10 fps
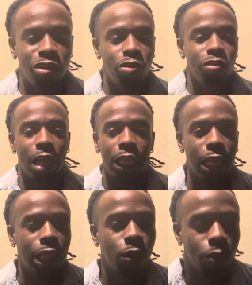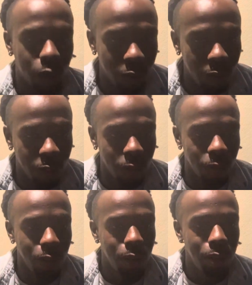shoes because I thought they were cool.
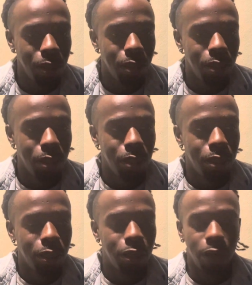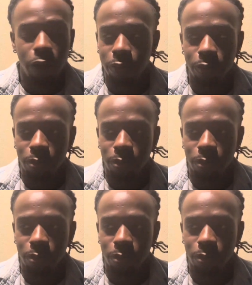In